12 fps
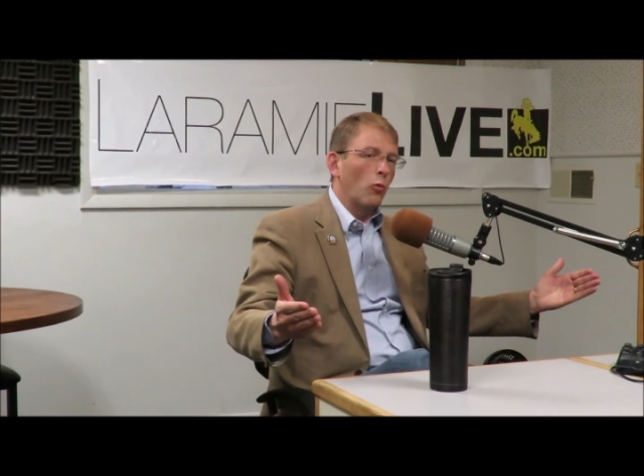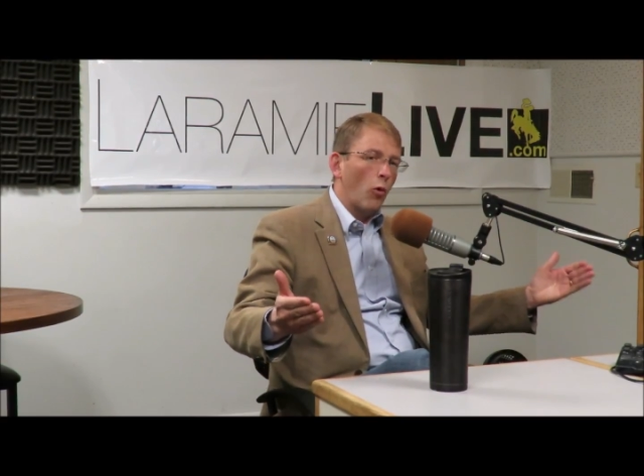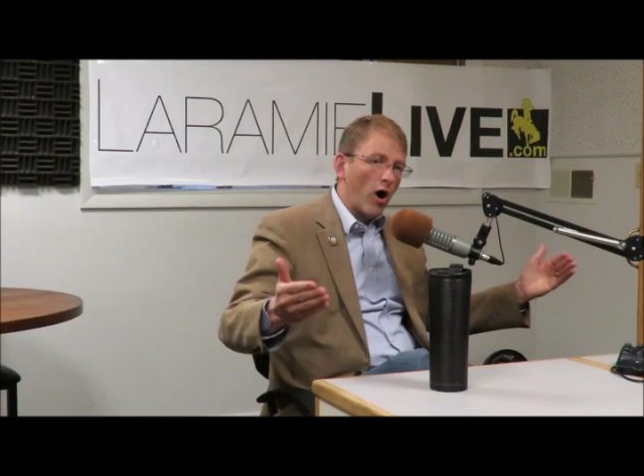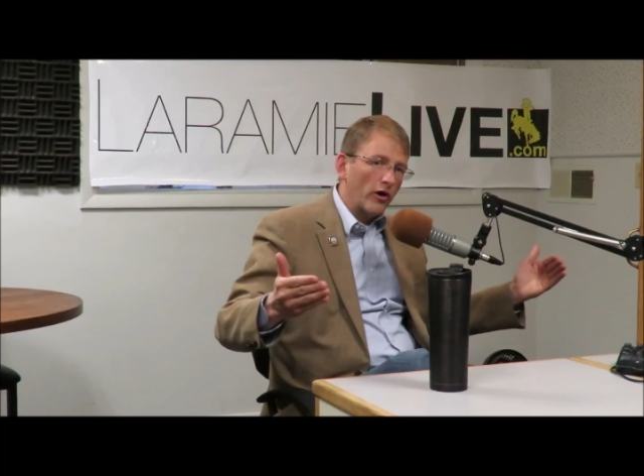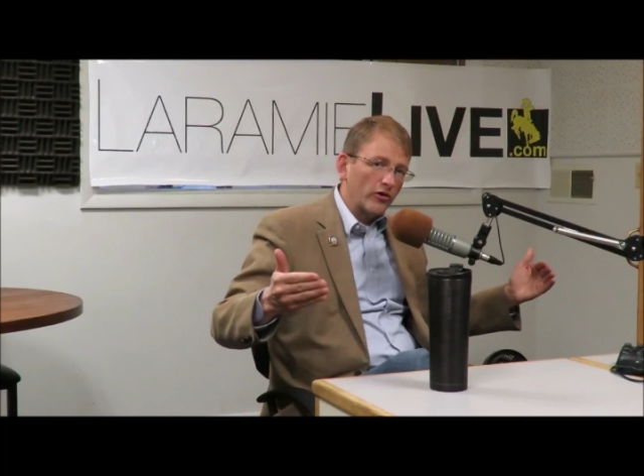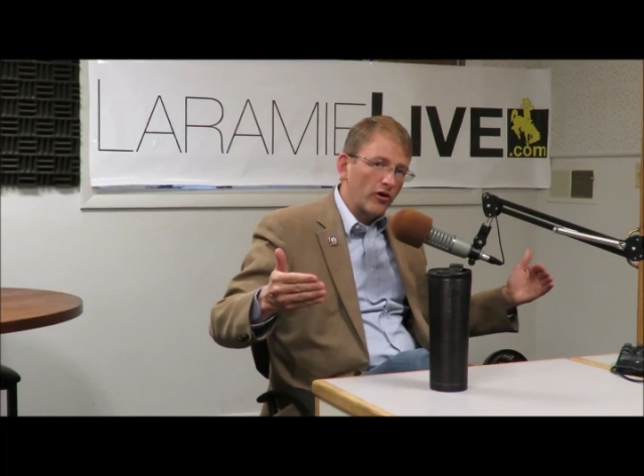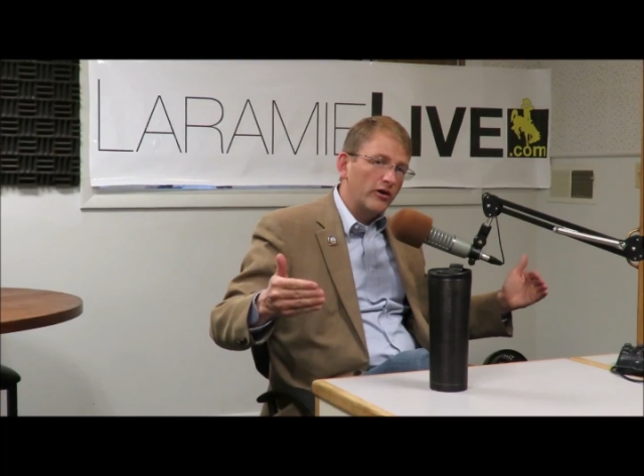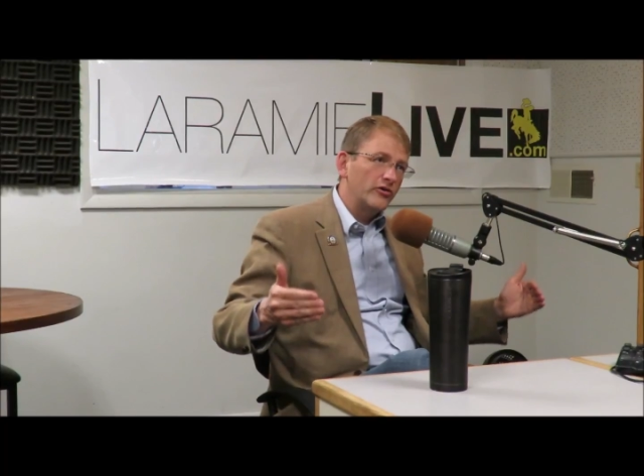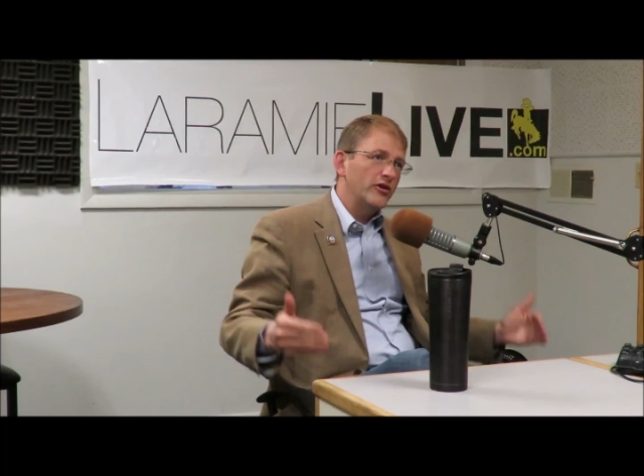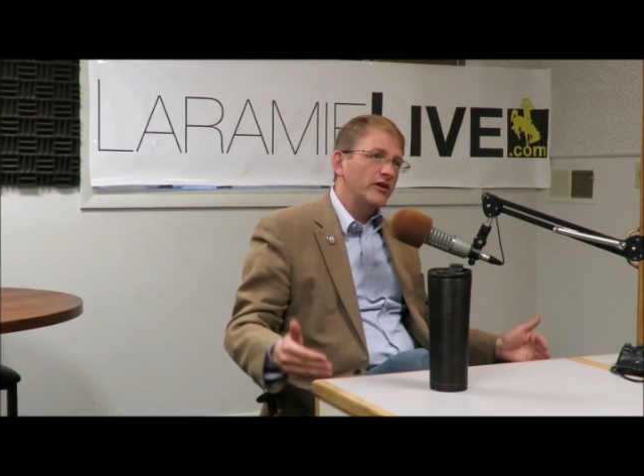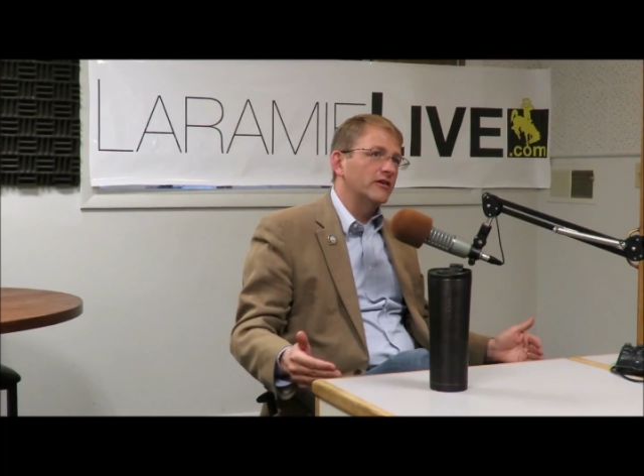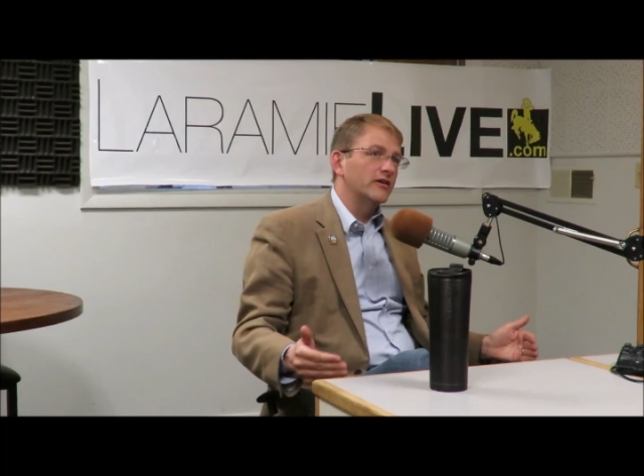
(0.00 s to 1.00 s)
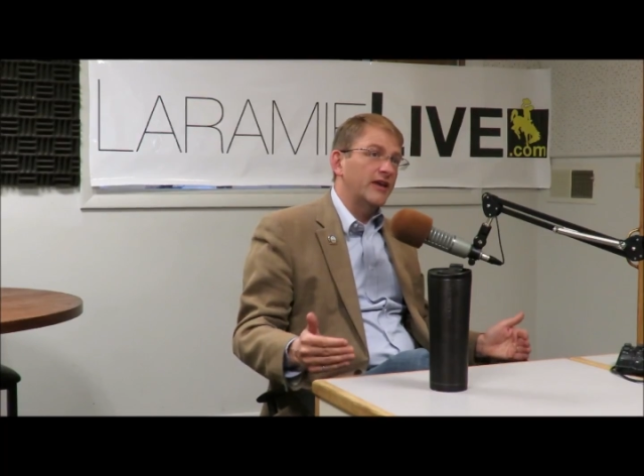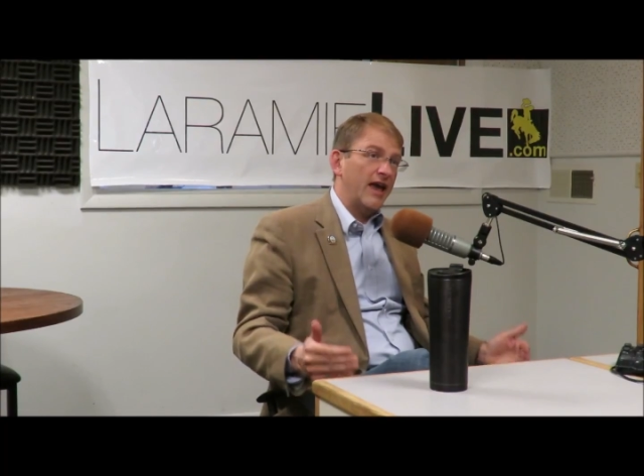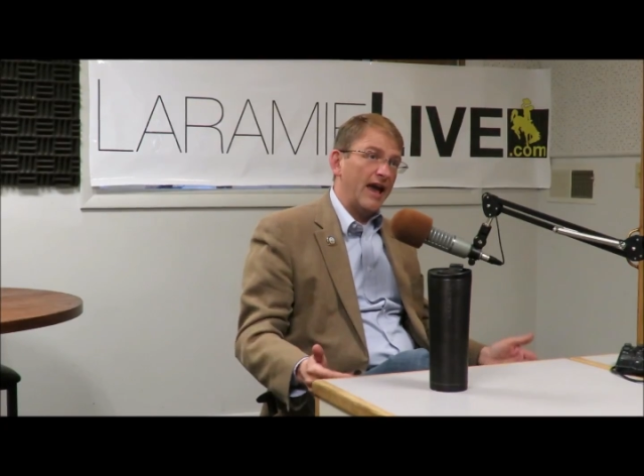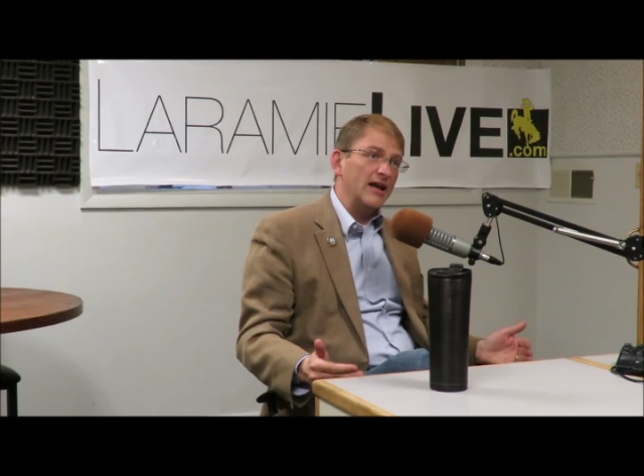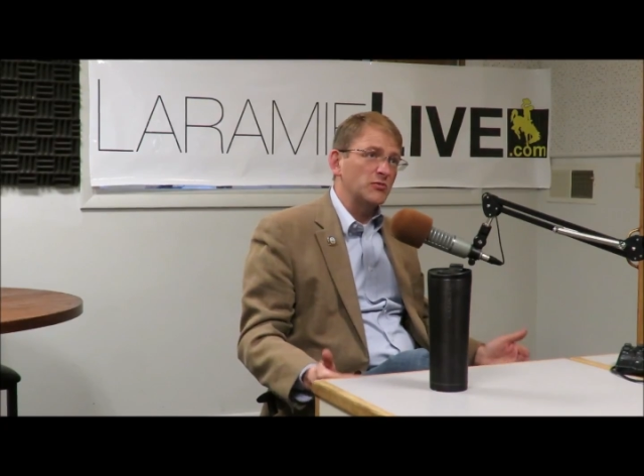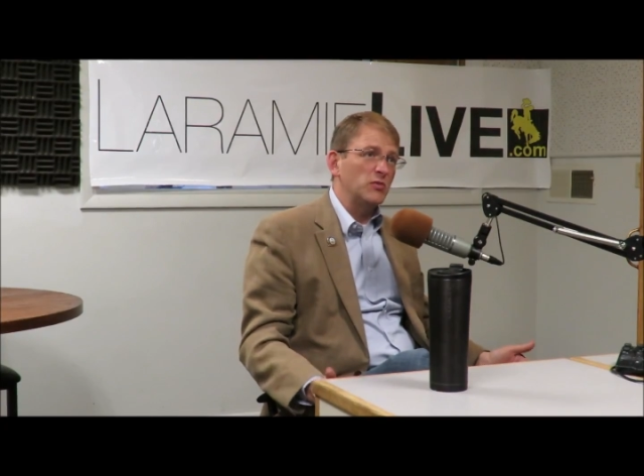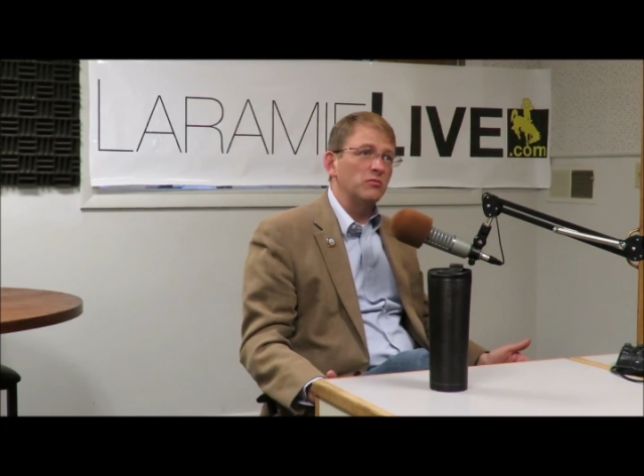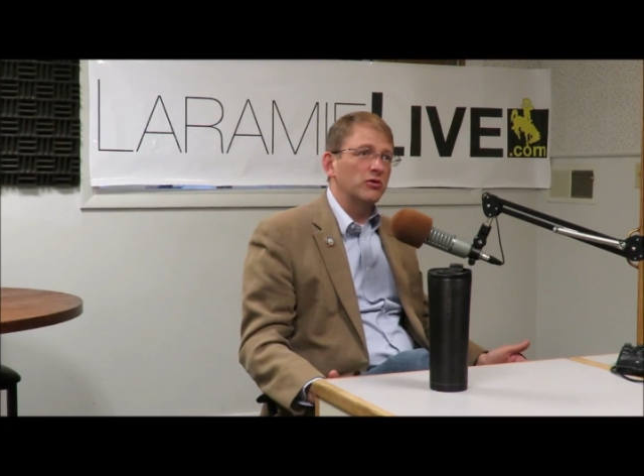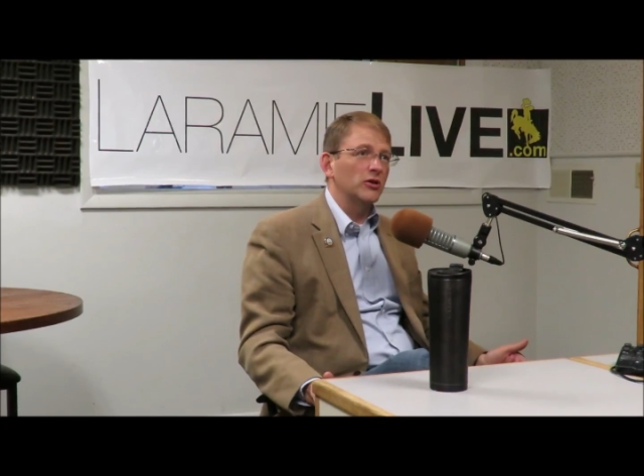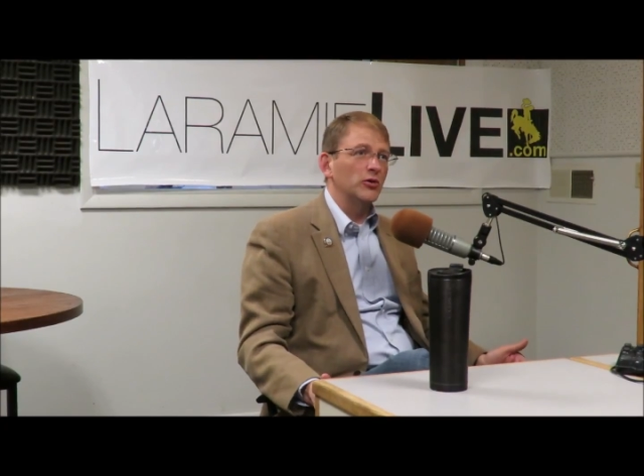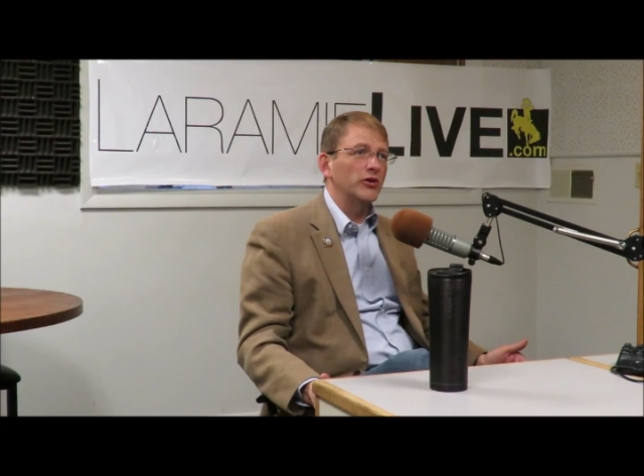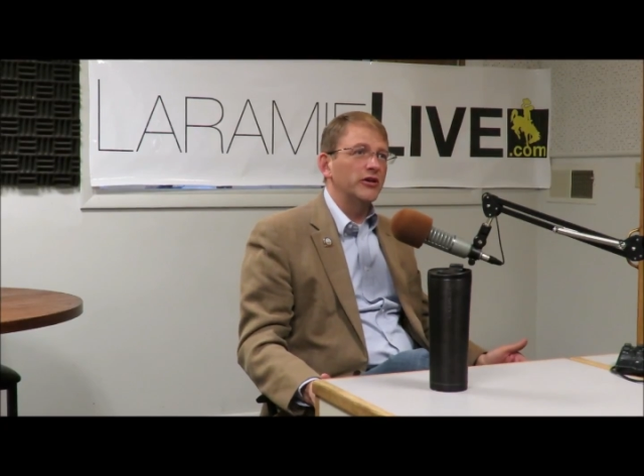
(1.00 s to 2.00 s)
water underneath it can't be
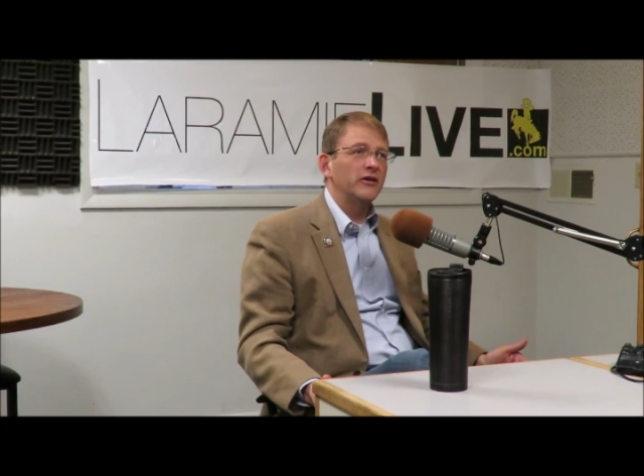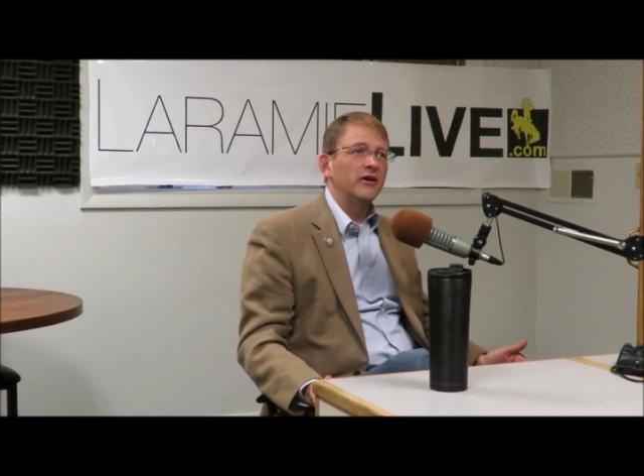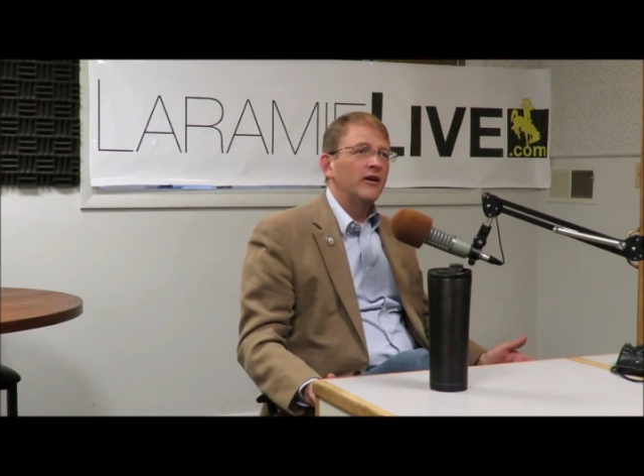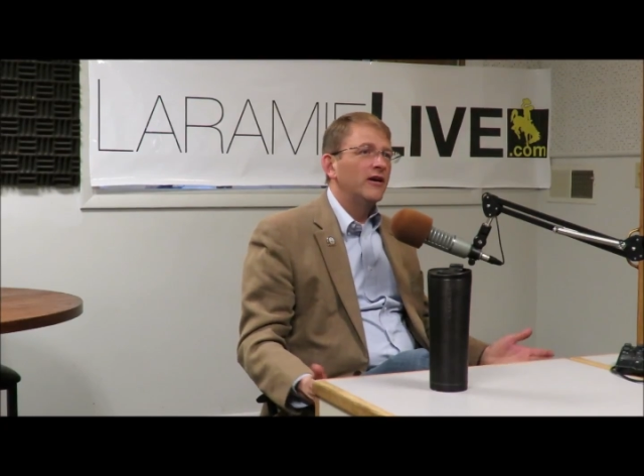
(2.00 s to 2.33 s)
polluted.